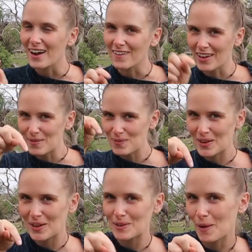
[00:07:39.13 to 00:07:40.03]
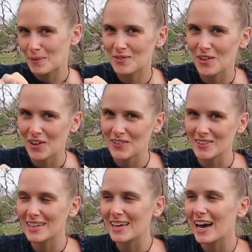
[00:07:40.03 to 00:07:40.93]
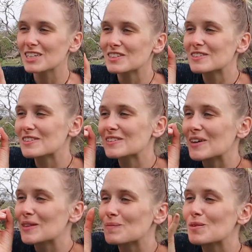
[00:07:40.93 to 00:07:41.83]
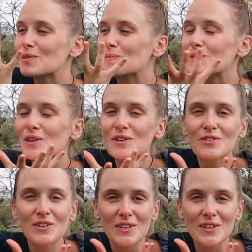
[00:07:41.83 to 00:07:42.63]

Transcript: And I'll get Kieran to pop some photos in here. She's just got the most beautiful